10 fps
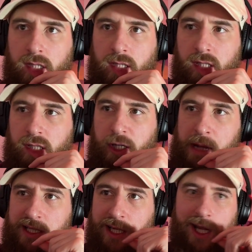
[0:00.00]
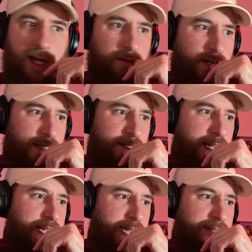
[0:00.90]
Could you imagine it? Well, let's do
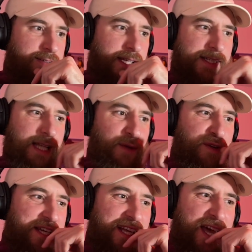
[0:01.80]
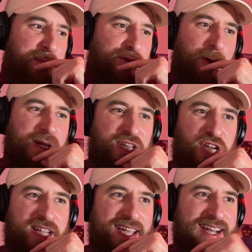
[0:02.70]
that again. He's definitely going to get proper
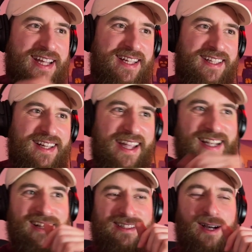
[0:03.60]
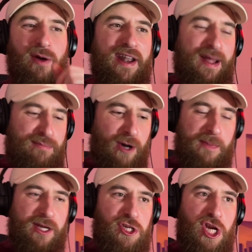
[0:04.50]
chingy, isn't he? He looks like one of them
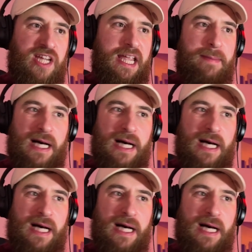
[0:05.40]
proper chingy